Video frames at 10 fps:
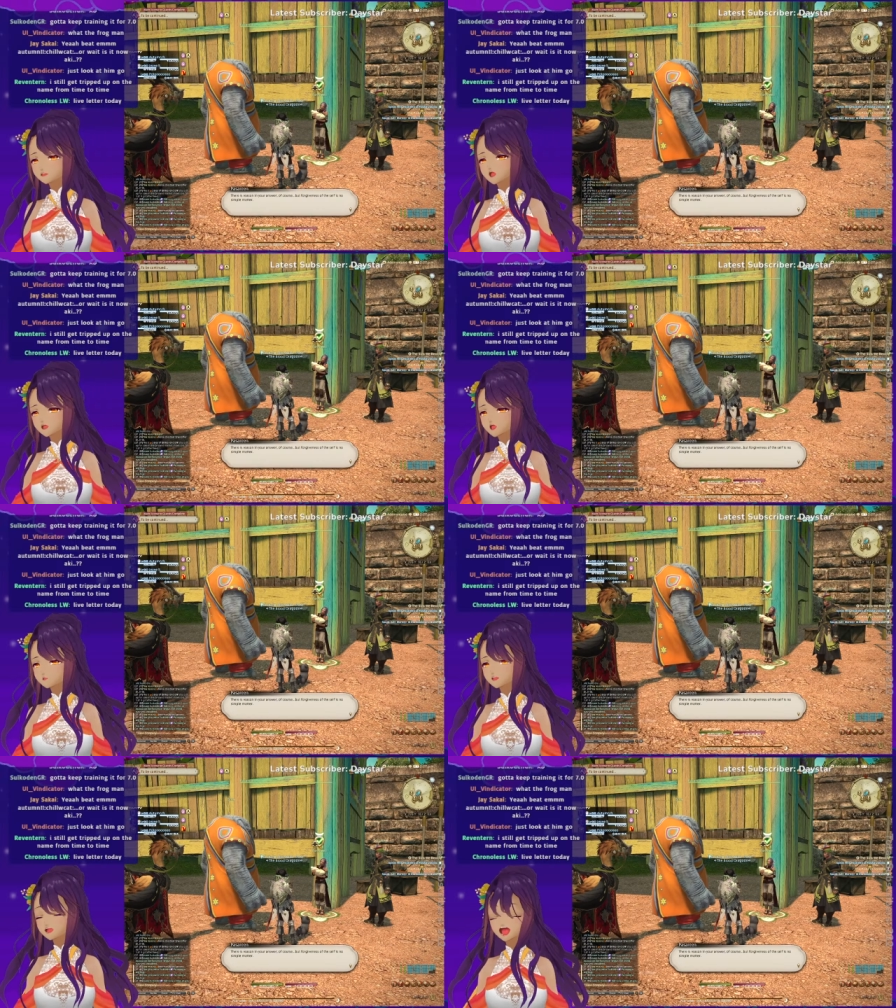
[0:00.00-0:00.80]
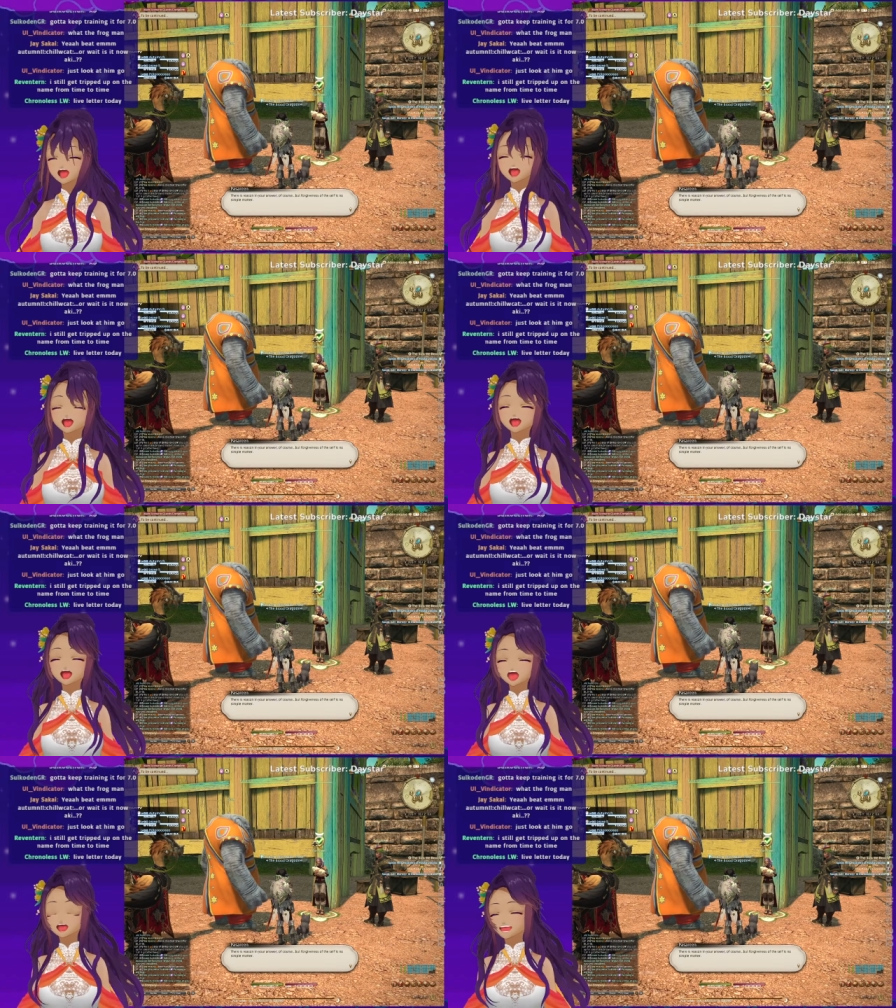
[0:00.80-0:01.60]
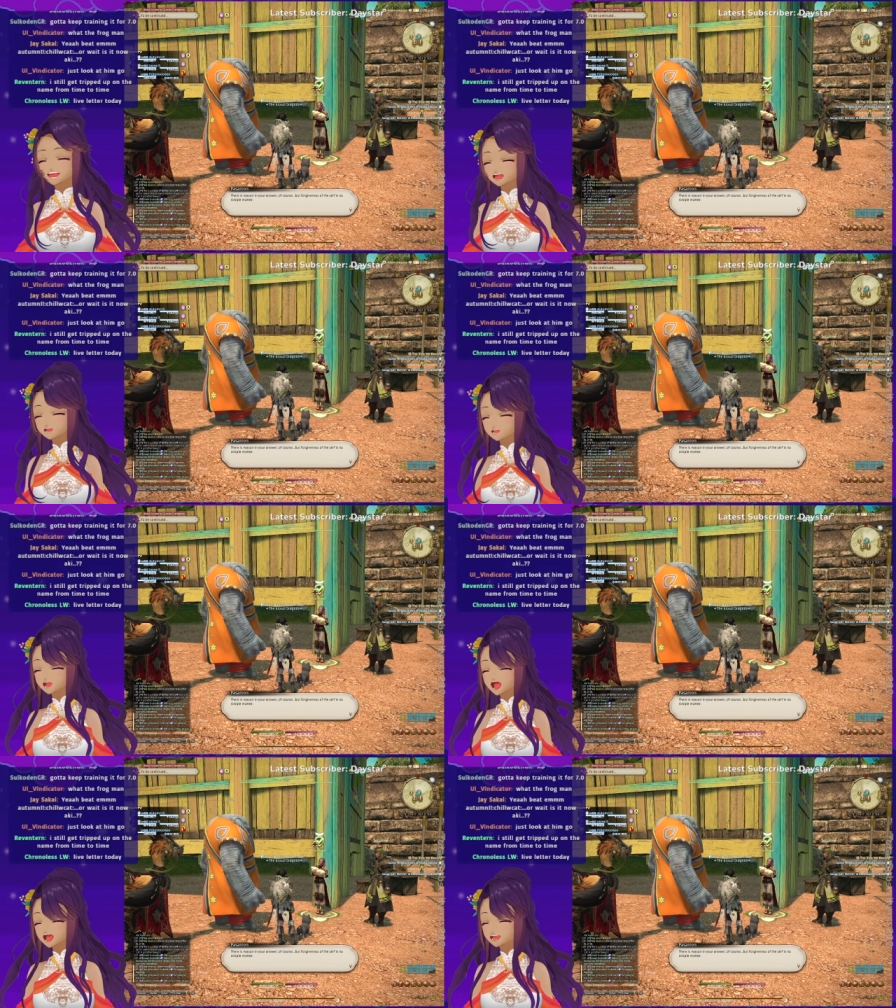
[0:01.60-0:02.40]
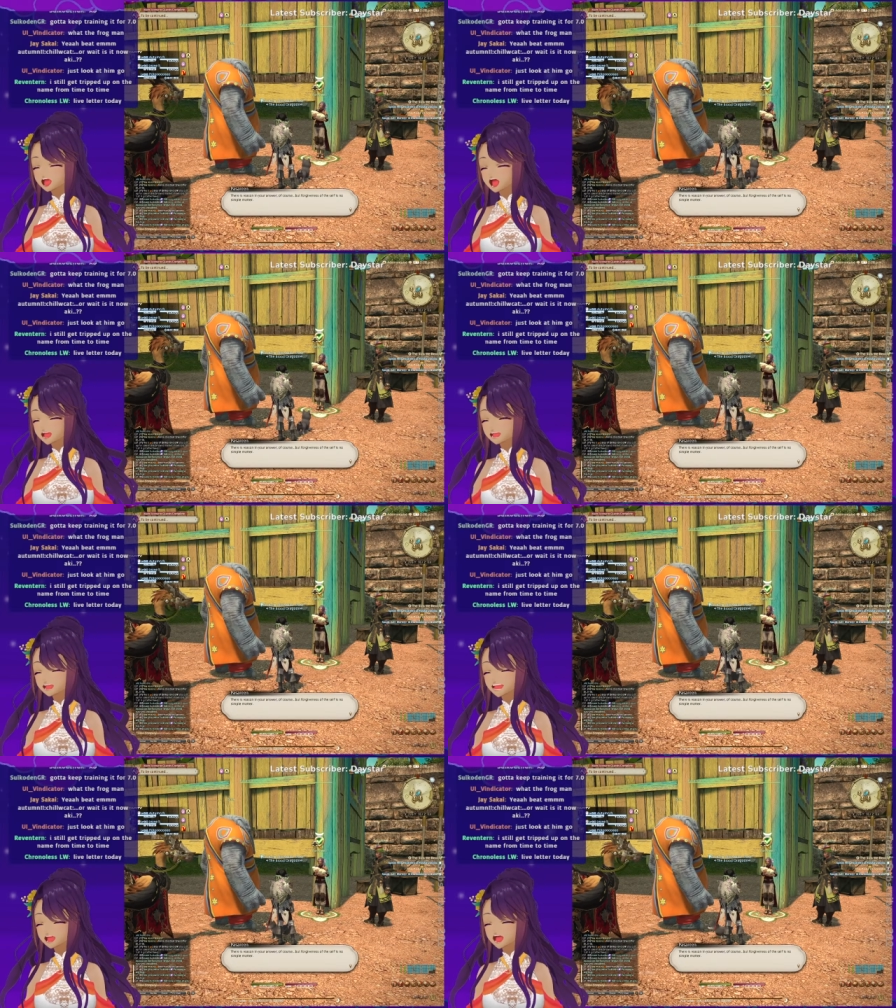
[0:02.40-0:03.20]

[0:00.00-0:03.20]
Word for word: letter day? Ah, okay. I get tripped up on the name from